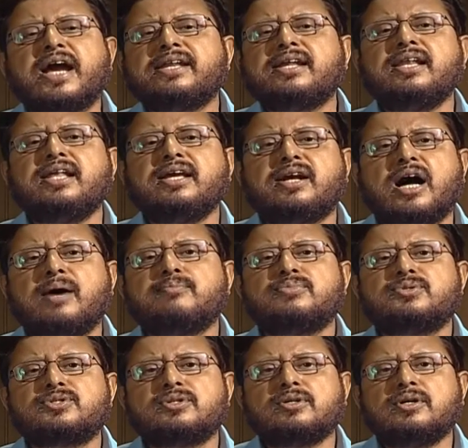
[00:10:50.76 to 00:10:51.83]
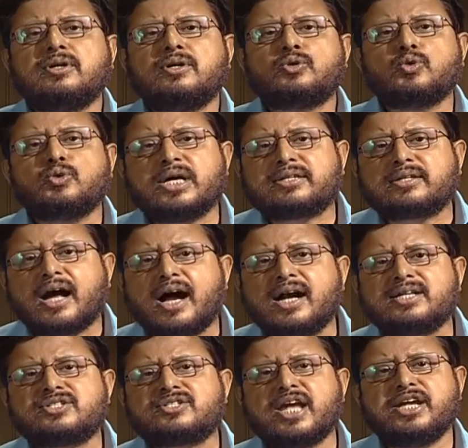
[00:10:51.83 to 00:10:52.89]
finally comes to the
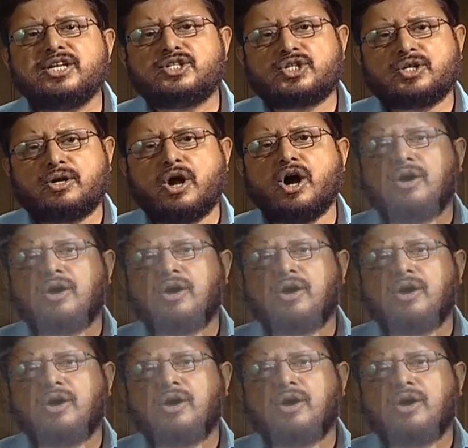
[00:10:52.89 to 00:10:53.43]
third stage